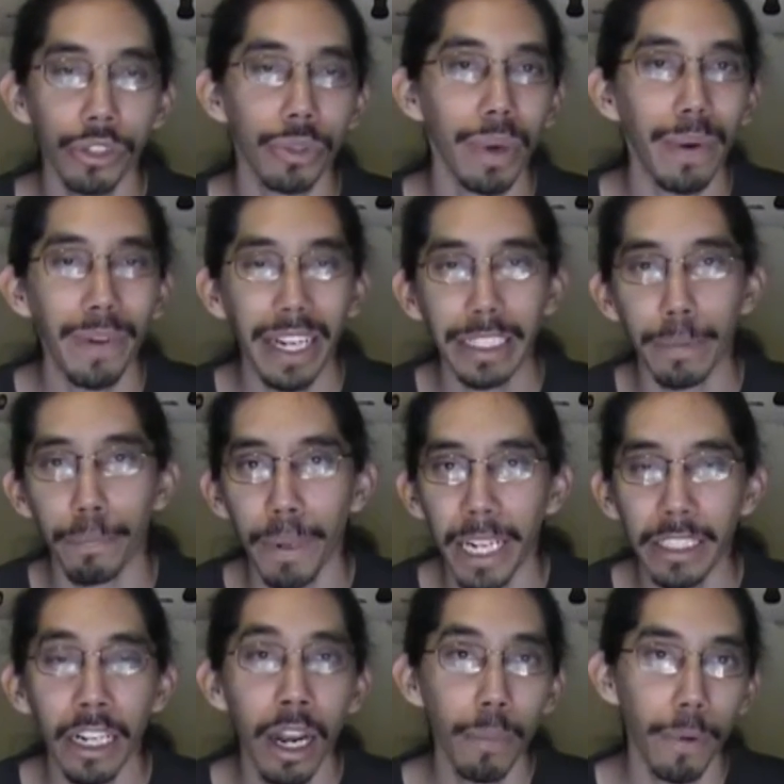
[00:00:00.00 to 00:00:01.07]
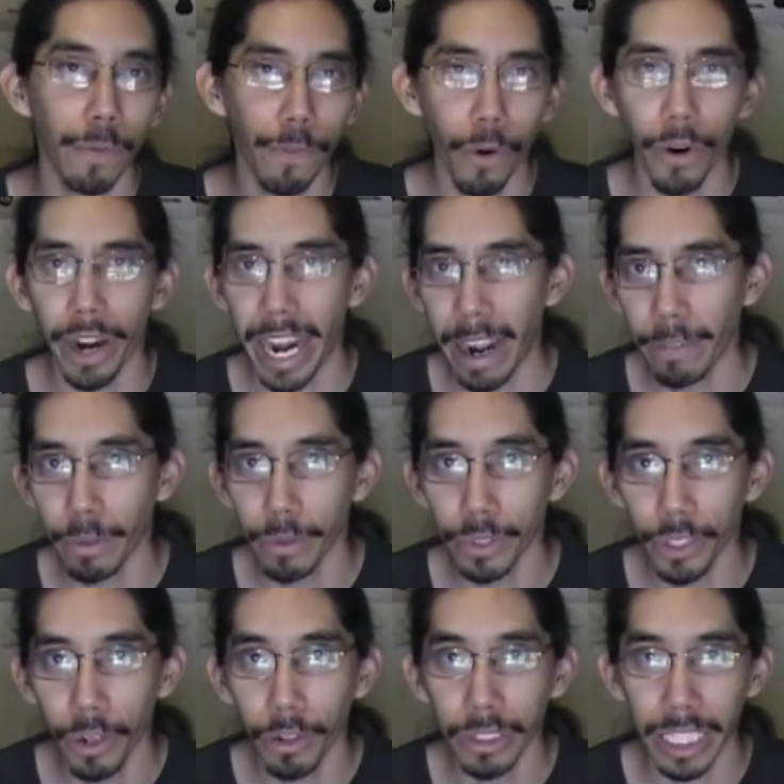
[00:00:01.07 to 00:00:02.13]
Whoever has the best before and after
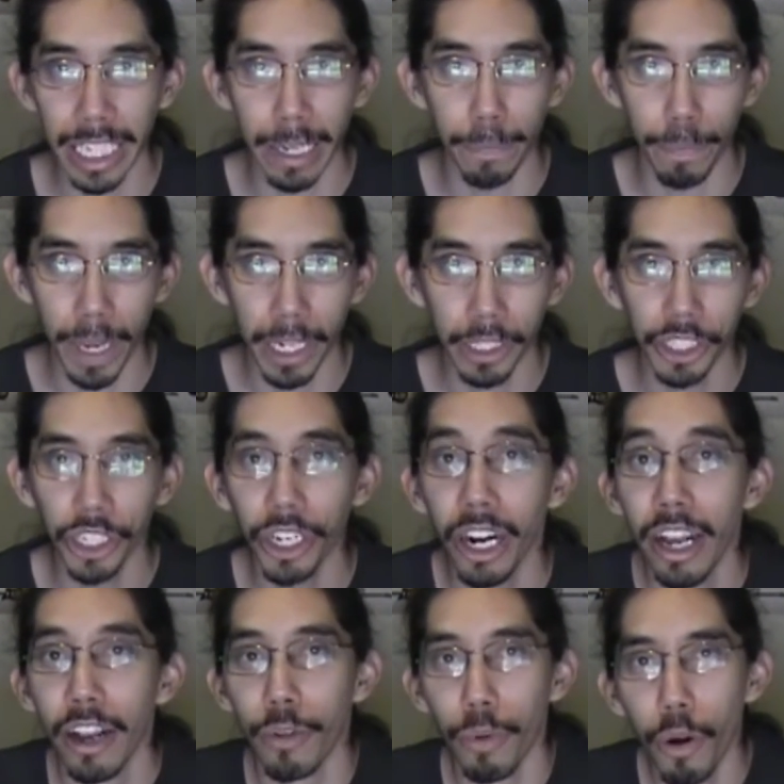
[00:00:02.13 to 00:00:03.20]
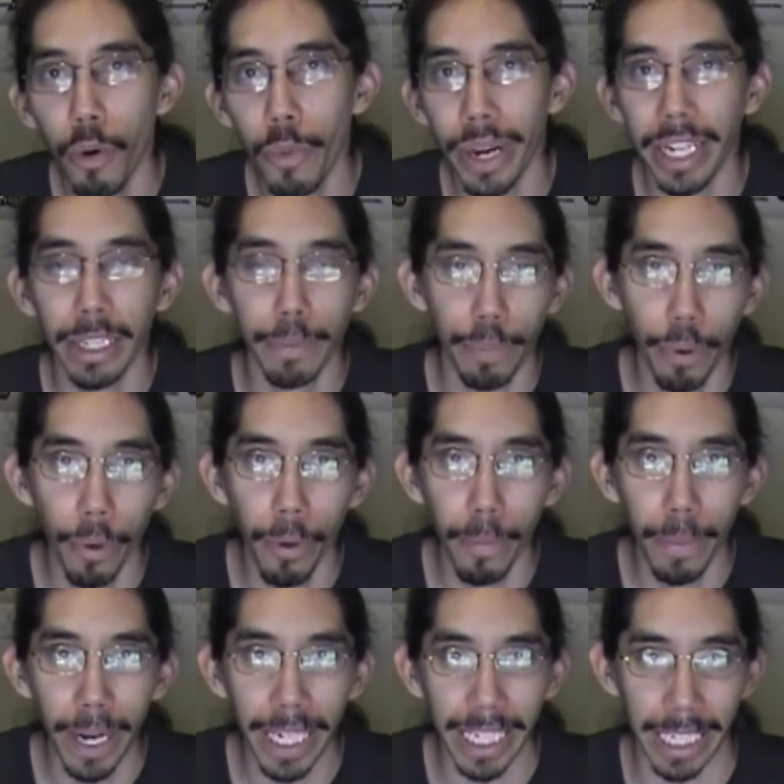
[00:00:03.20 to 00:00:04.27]
results in the picture will win the pool
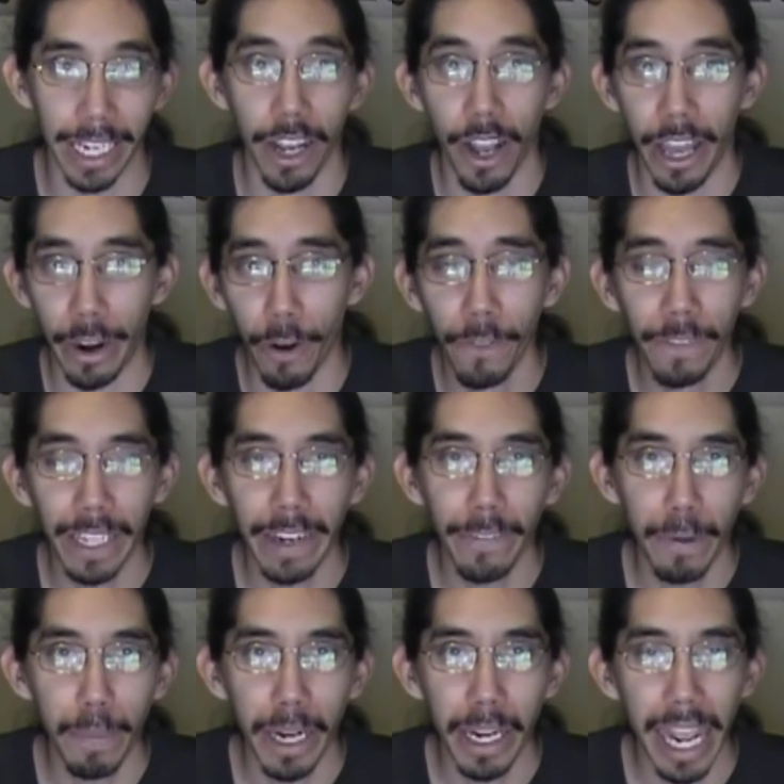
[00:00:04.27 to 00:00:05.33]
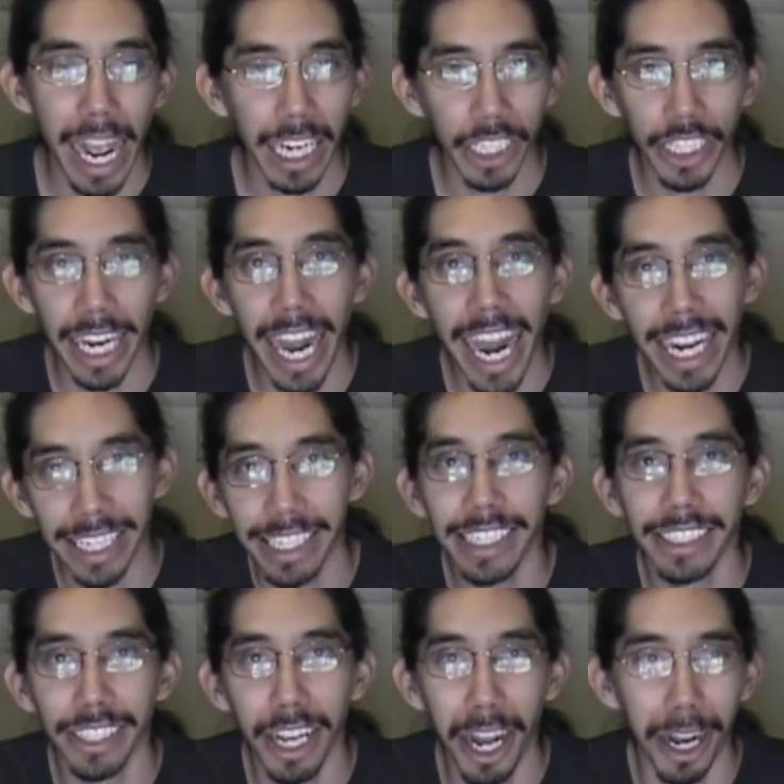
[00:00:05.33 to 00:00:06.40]
money, and hopefully everybody actually
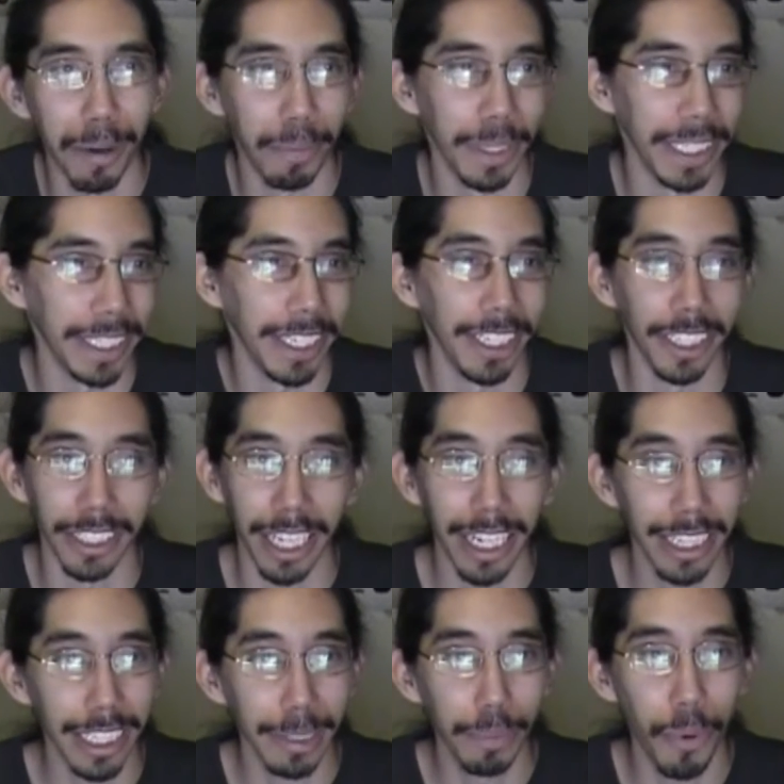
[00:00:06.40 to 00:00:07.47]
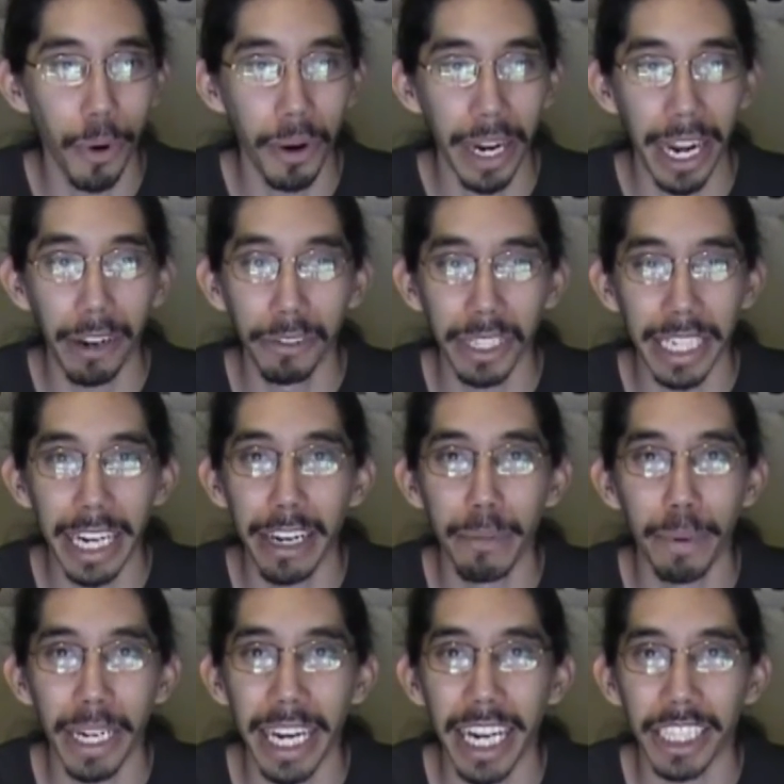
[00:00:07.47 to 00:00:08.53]
antes up, because at this point, I don't think
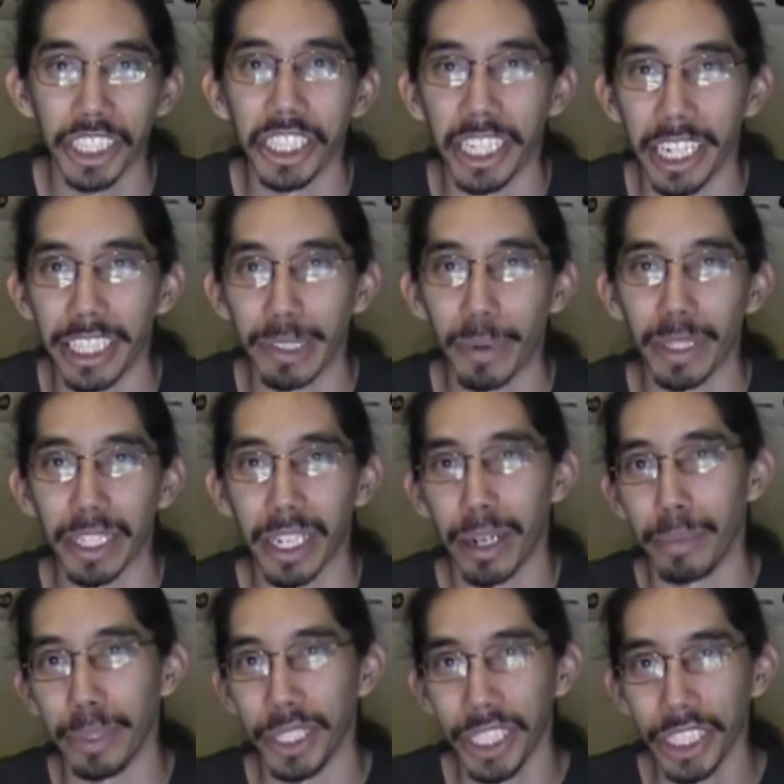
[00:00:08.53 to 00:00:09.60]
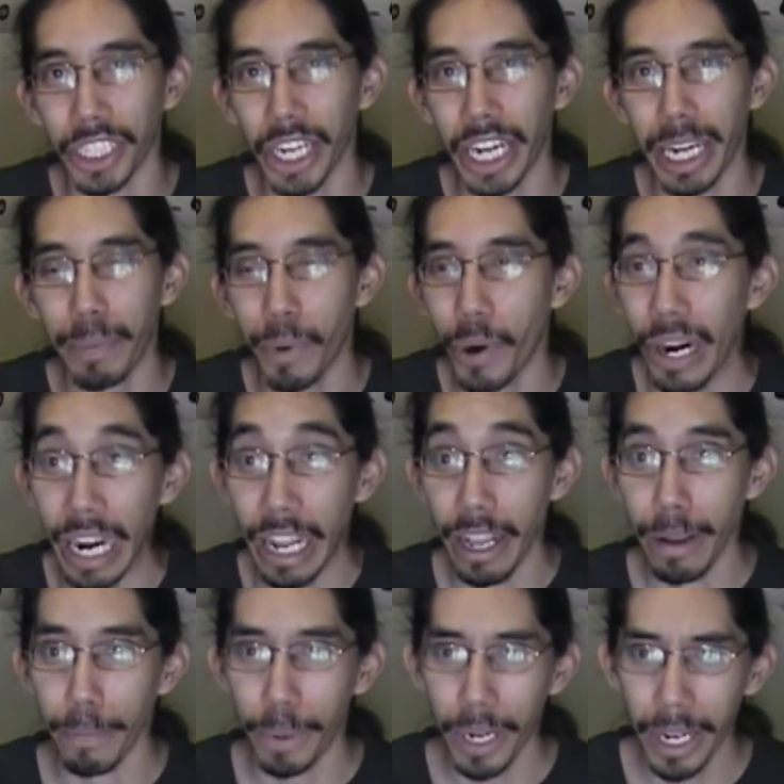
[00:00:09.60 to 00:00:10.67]
anybody actually cares about the competition anymore,
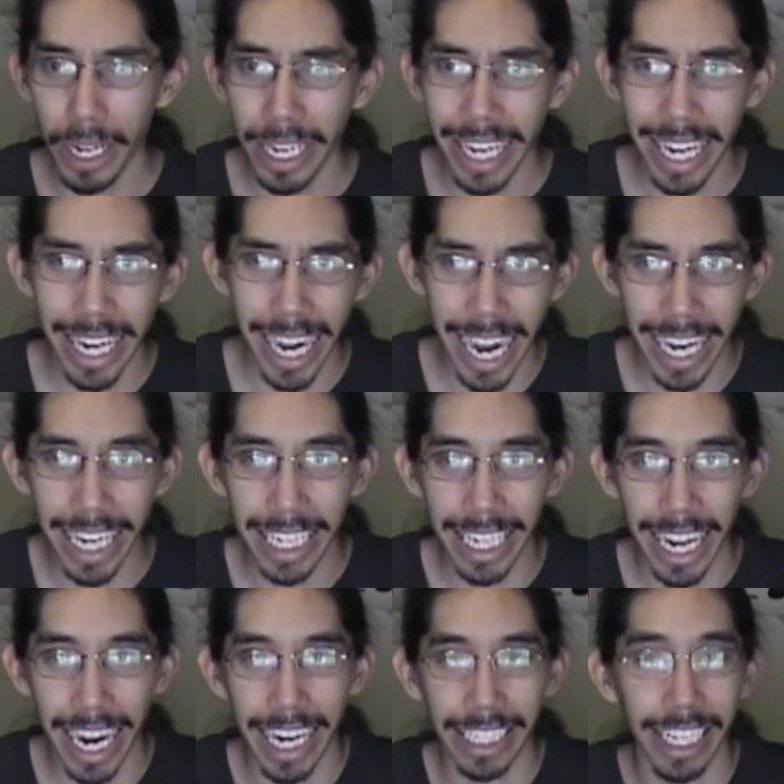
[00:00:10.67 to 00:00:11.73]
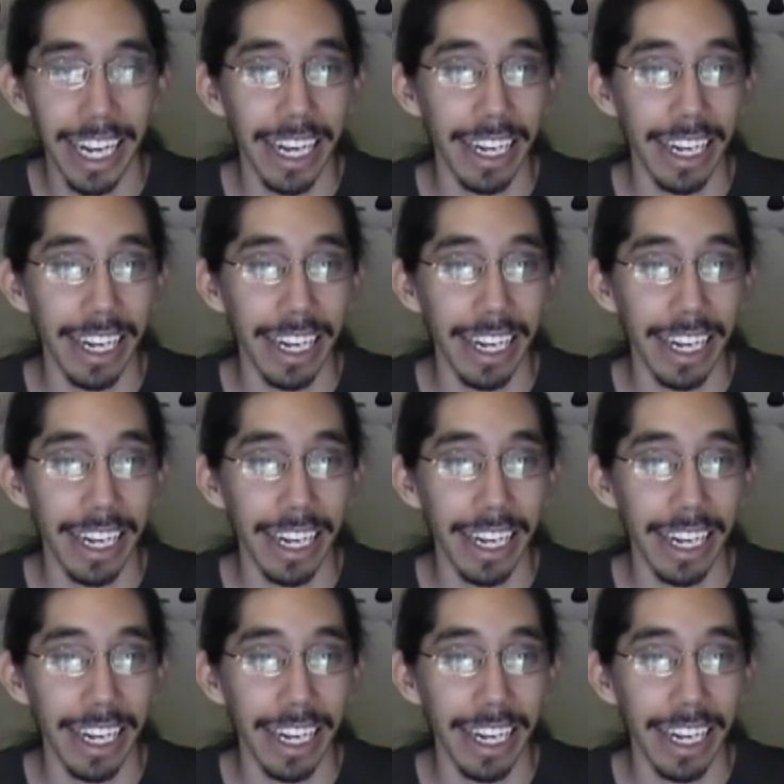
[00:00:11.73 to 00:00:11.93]
but in any case,